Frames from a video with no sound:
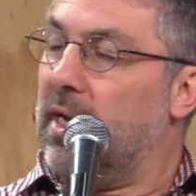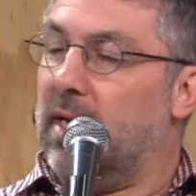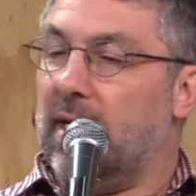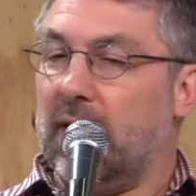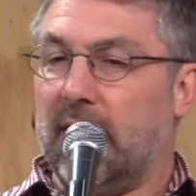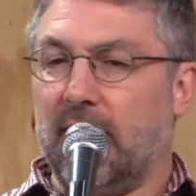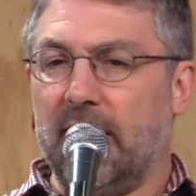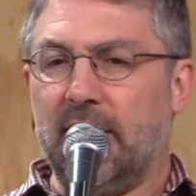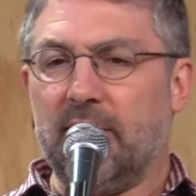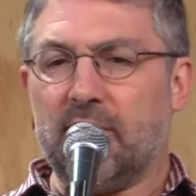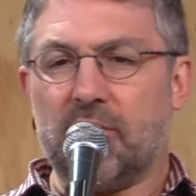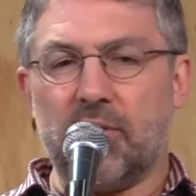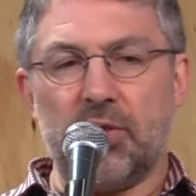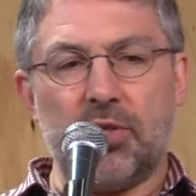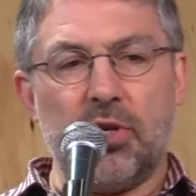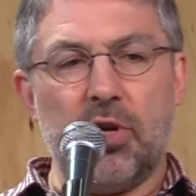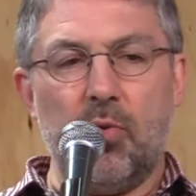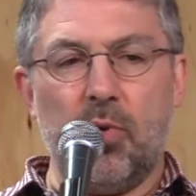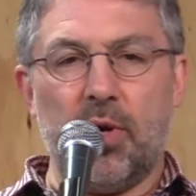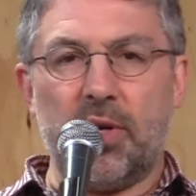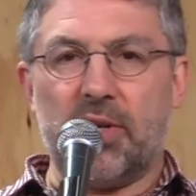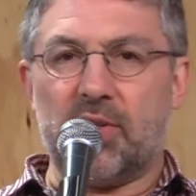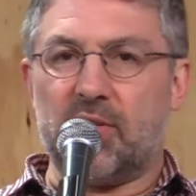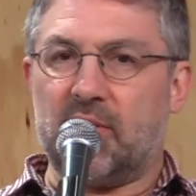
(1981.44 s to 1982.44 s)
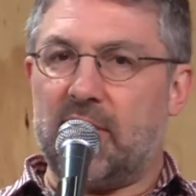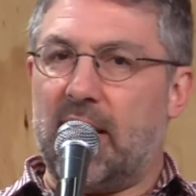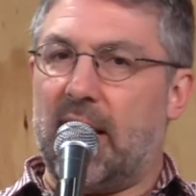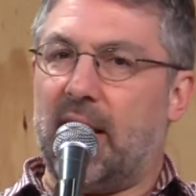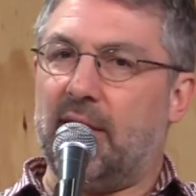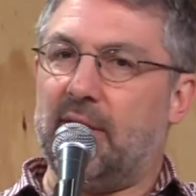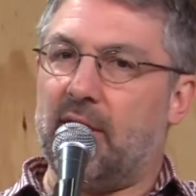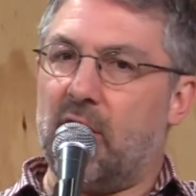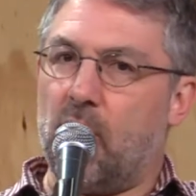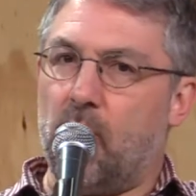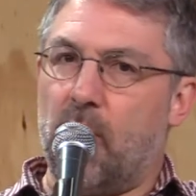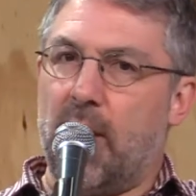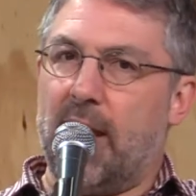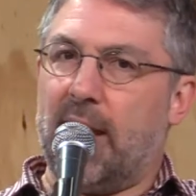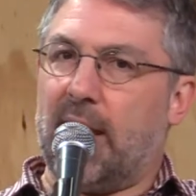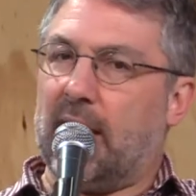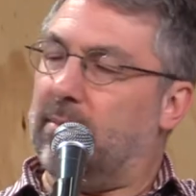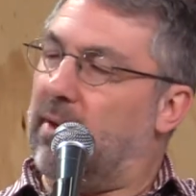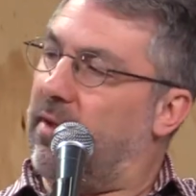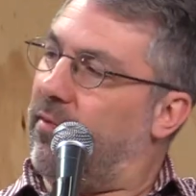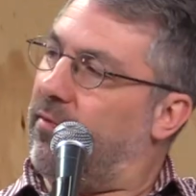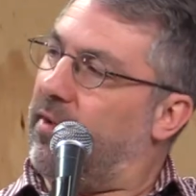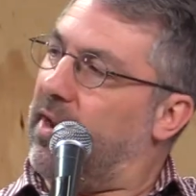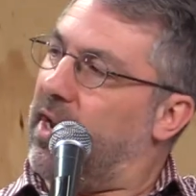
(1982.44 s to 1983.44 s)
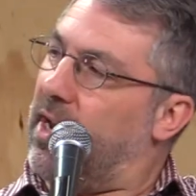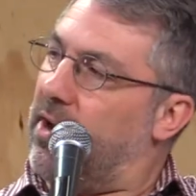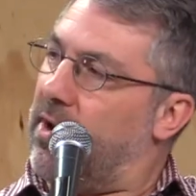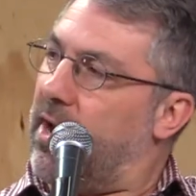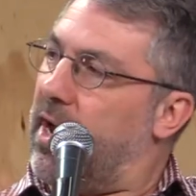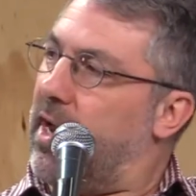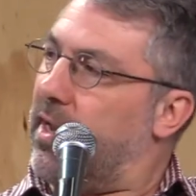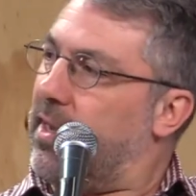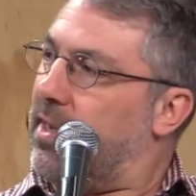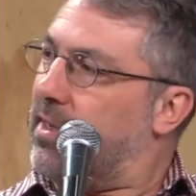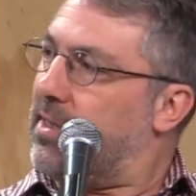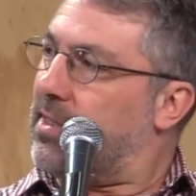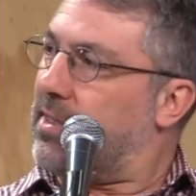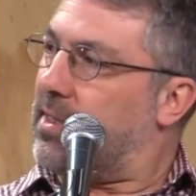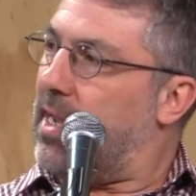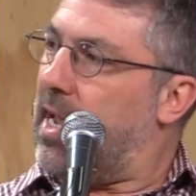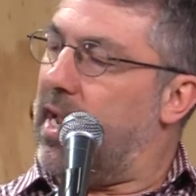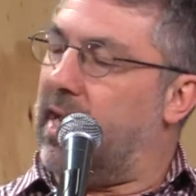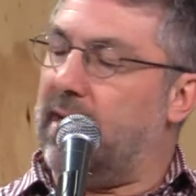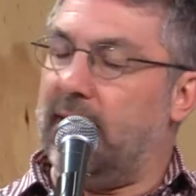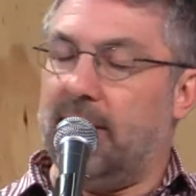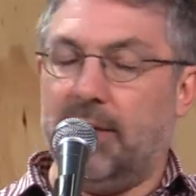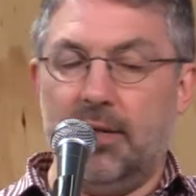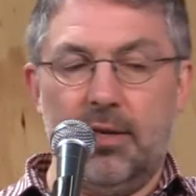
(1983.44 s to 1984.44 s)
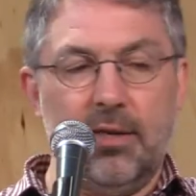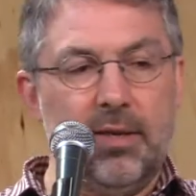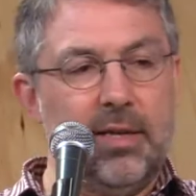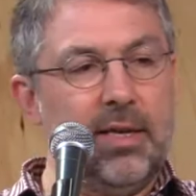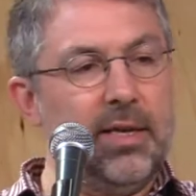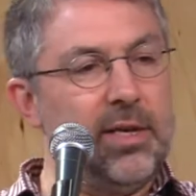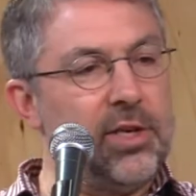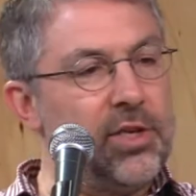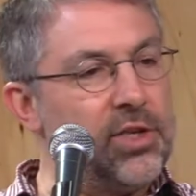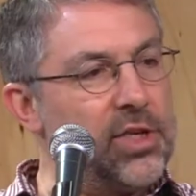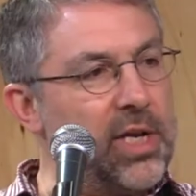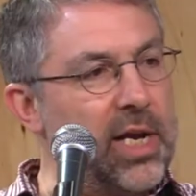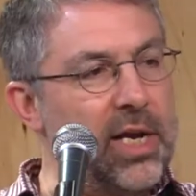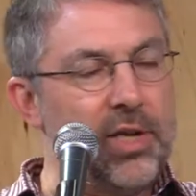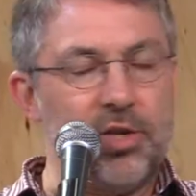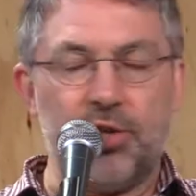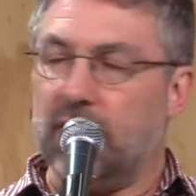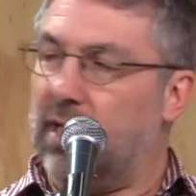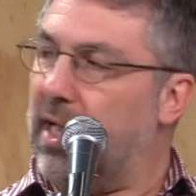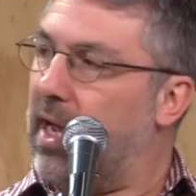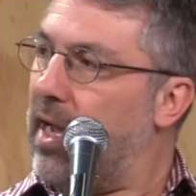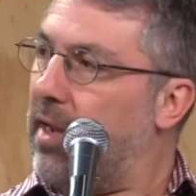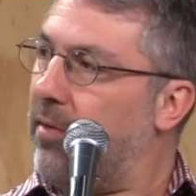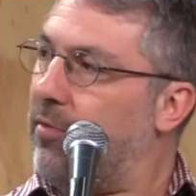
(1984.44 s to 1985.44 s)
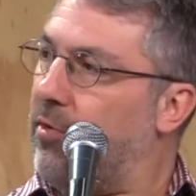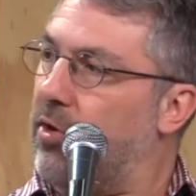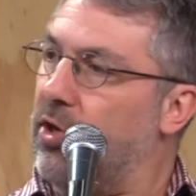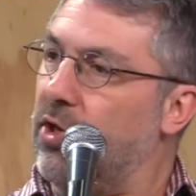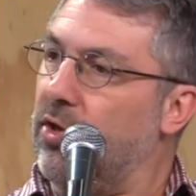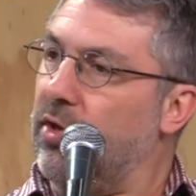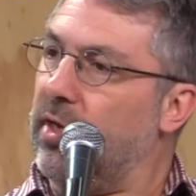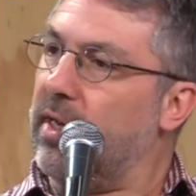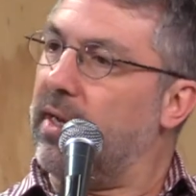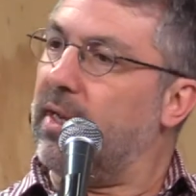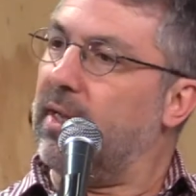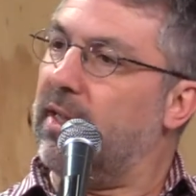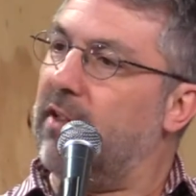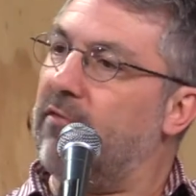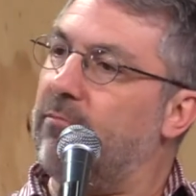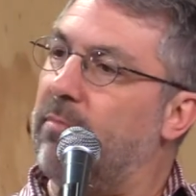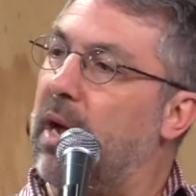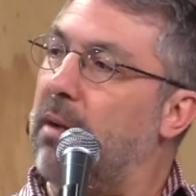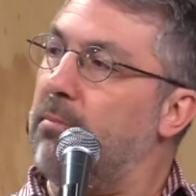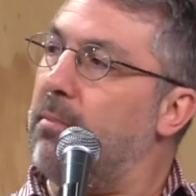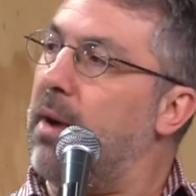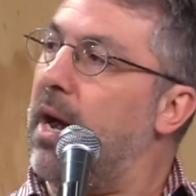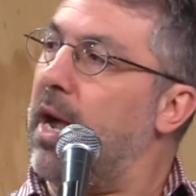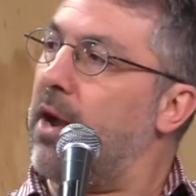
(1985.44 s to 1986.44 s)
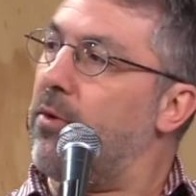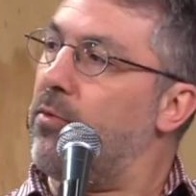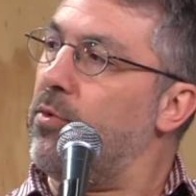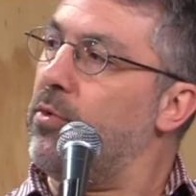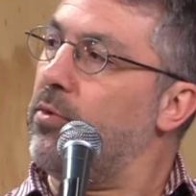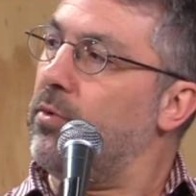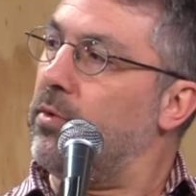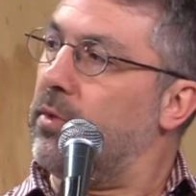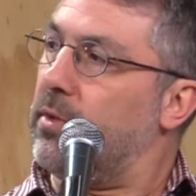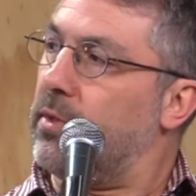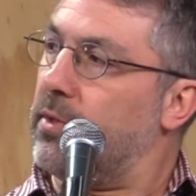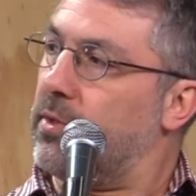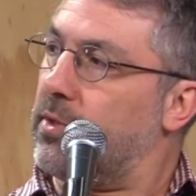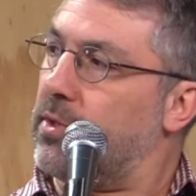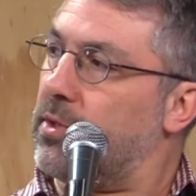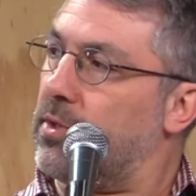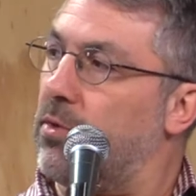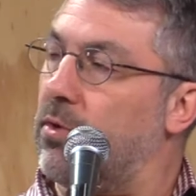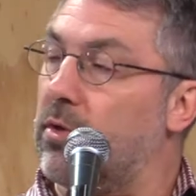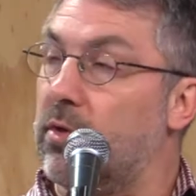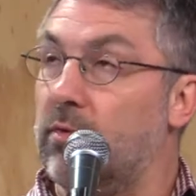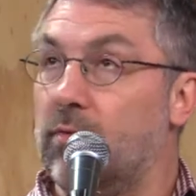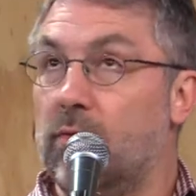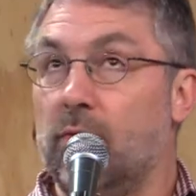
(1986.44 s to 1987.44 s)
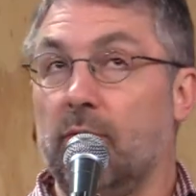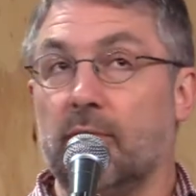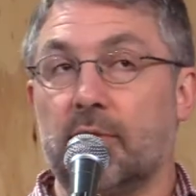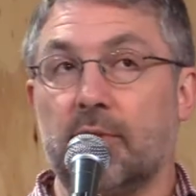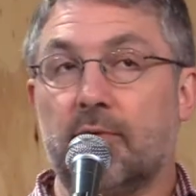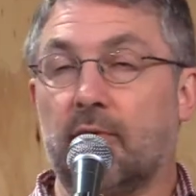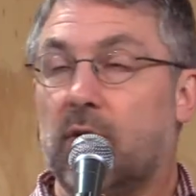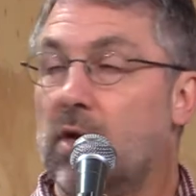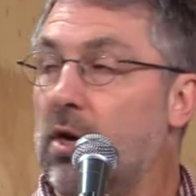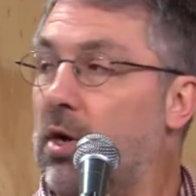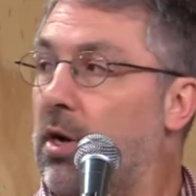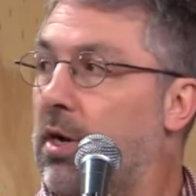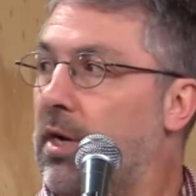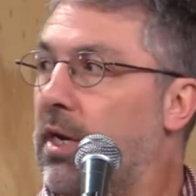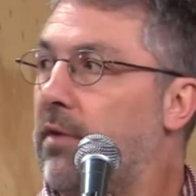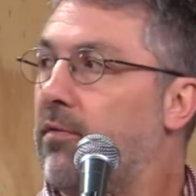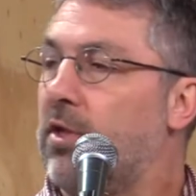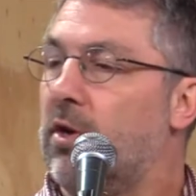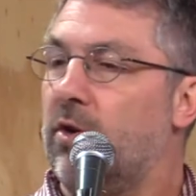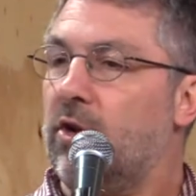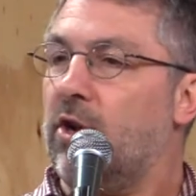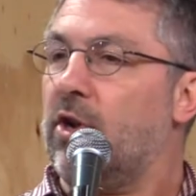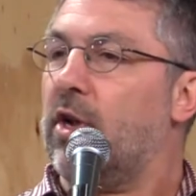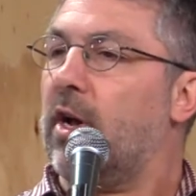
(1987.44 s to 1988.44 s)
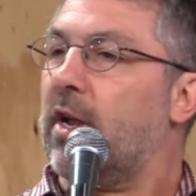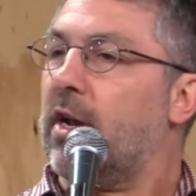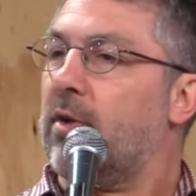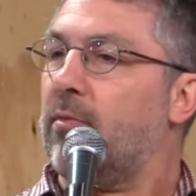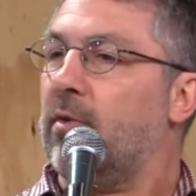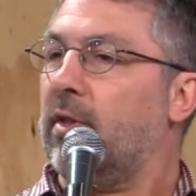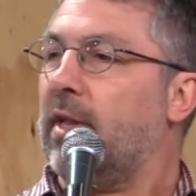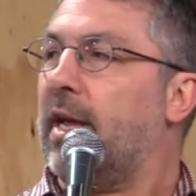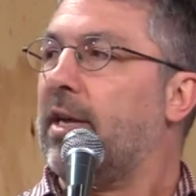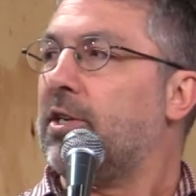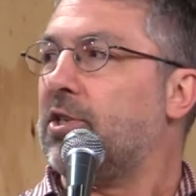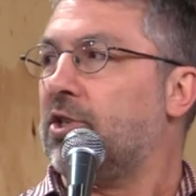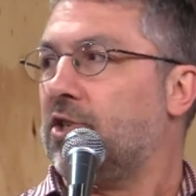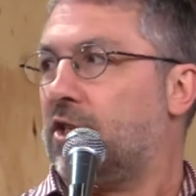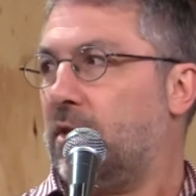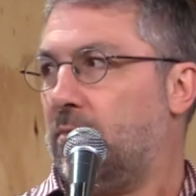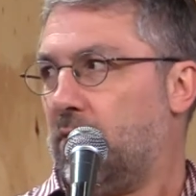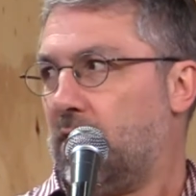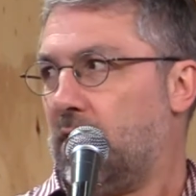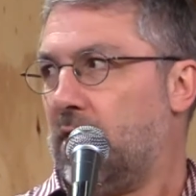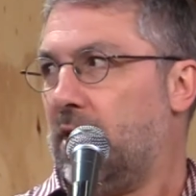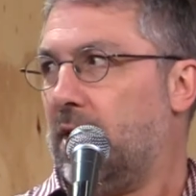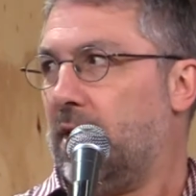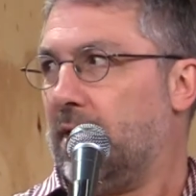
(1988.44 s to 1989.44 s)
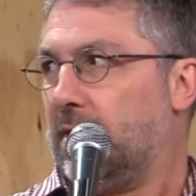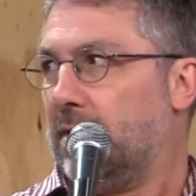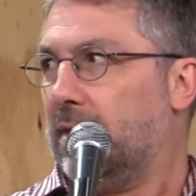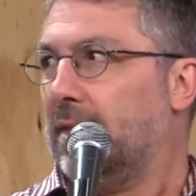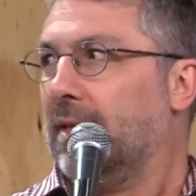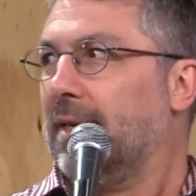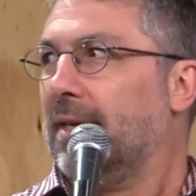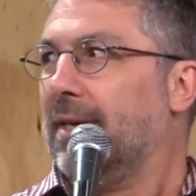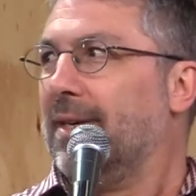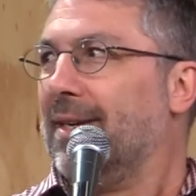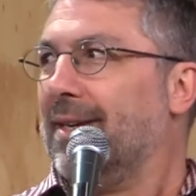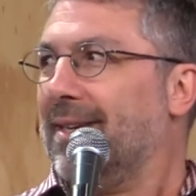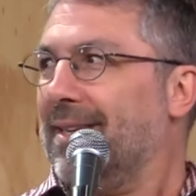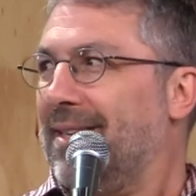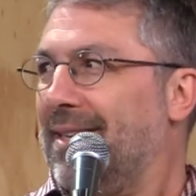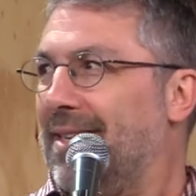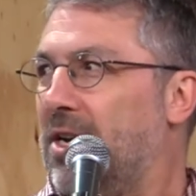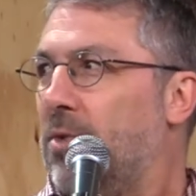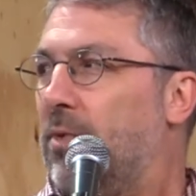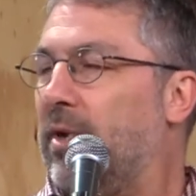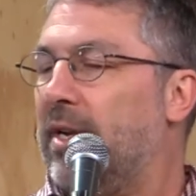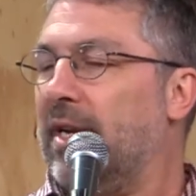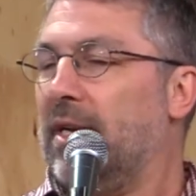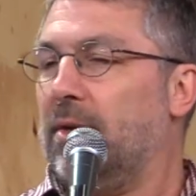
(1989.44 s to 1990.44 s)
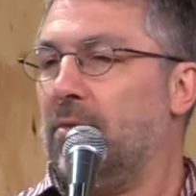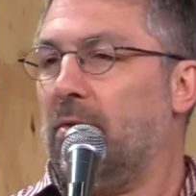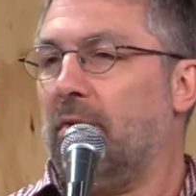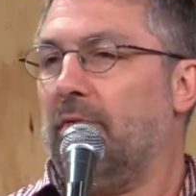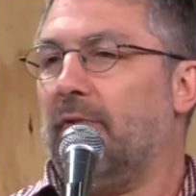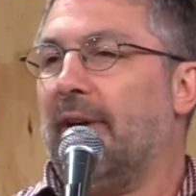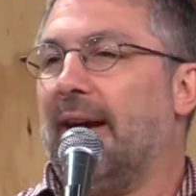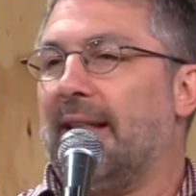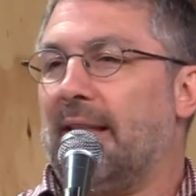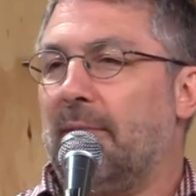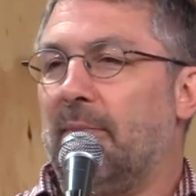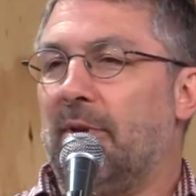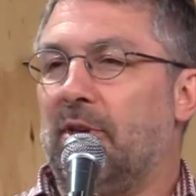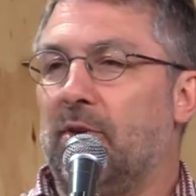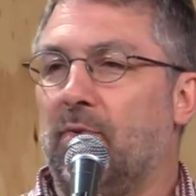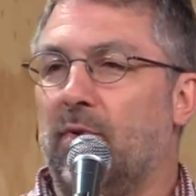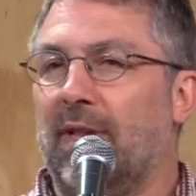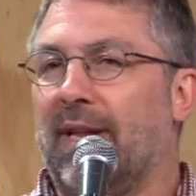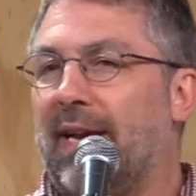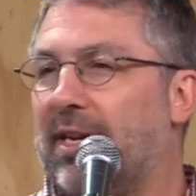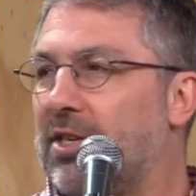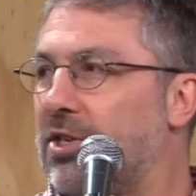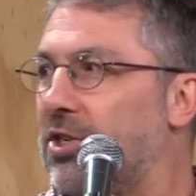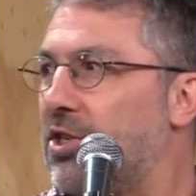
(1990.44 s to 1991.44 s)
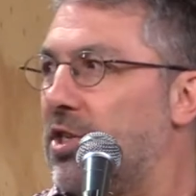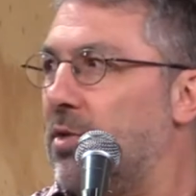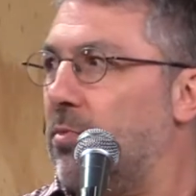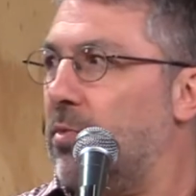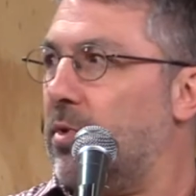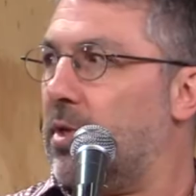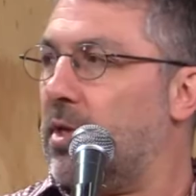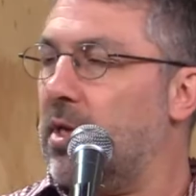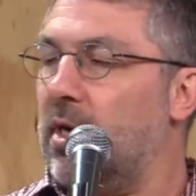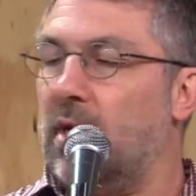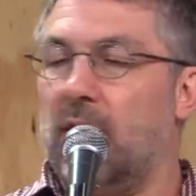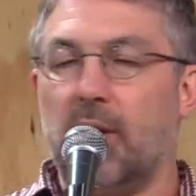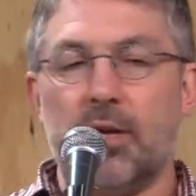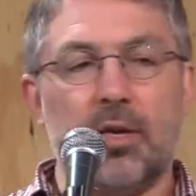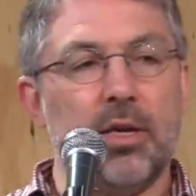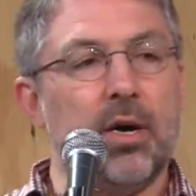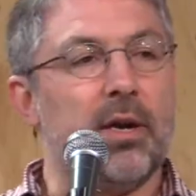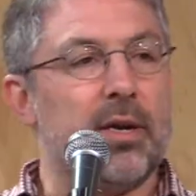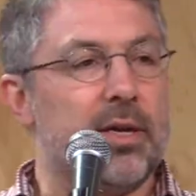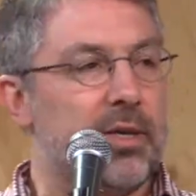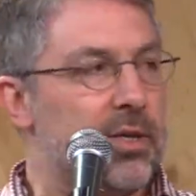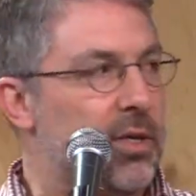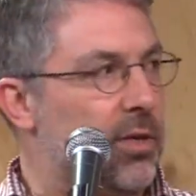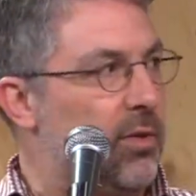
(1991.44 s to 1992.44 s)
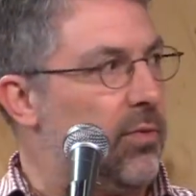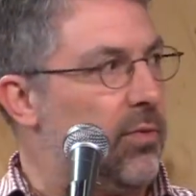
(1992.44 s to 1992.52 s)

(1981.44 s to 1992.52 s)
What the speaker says: I also don't want to stand there wagging my finger at you saying, you need to change your life, or you need to live by my rules, or the rules of God, even though you're not in relationship with God. Yeah. We need to invite them into relationship with God, not into the